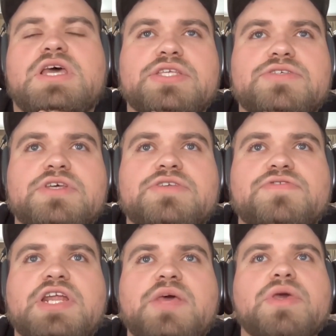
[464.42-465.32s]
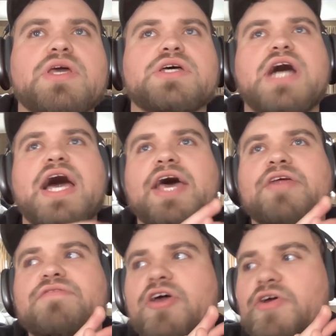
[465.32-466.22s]
It's funny because I
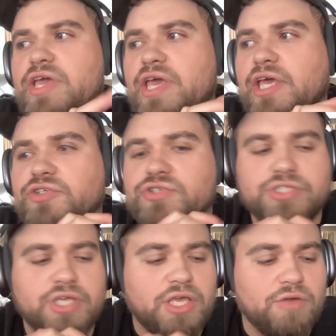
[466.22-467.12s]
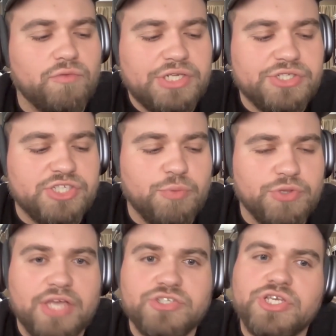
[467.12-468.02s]
had a very interesting
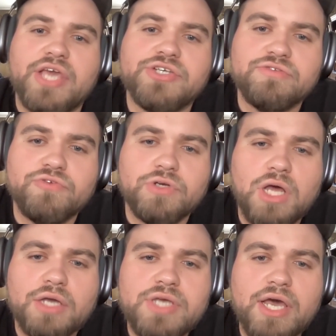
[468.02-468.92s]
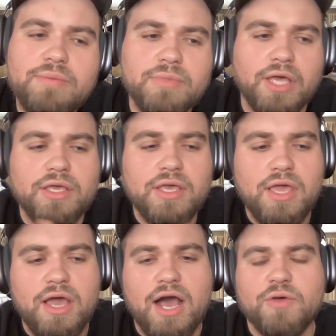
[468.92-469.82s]
relationship with education for a long time.
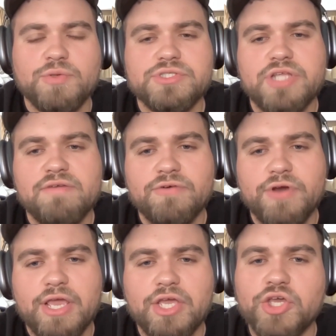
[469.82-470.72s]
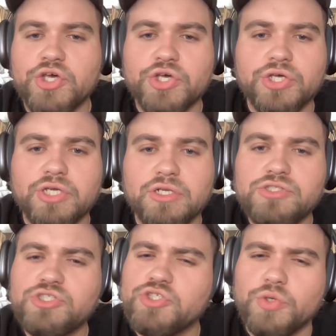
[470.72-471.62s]
Like, I was never a
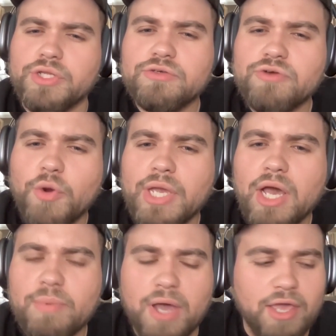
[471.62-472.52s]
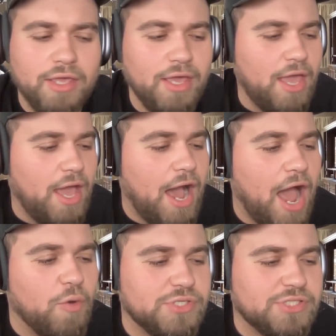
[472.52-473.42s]
good student growing up.
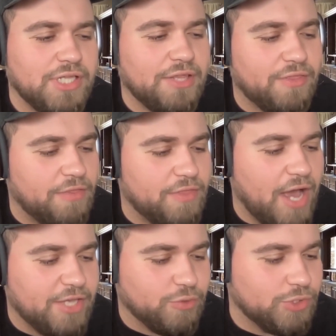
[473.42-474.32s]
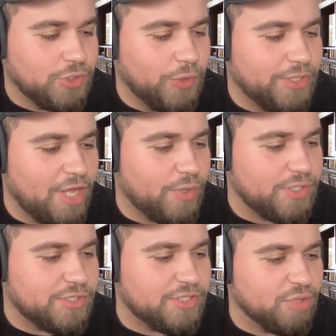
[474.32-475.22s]
I was like the high school student
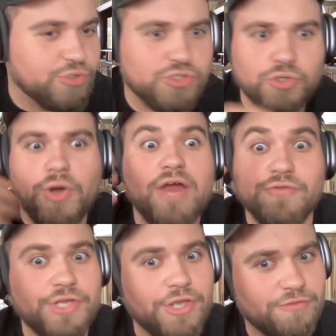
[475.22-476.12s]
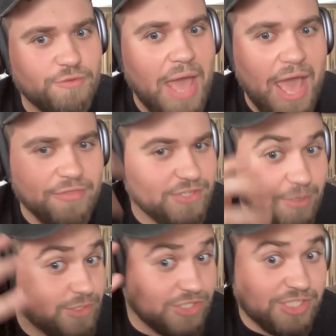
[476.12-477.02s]
that went to summer school every year for math
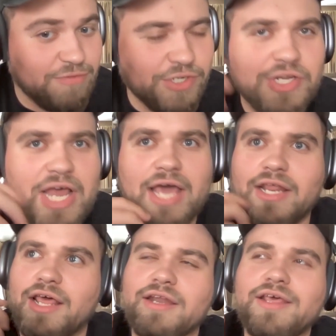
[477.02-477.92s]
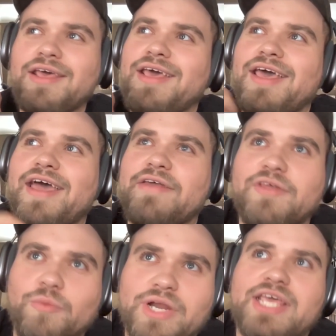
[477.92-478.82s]
because I was just never good at it.
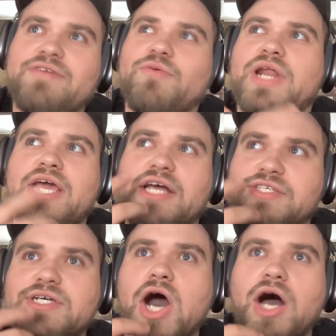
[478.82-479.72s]
And then when I got to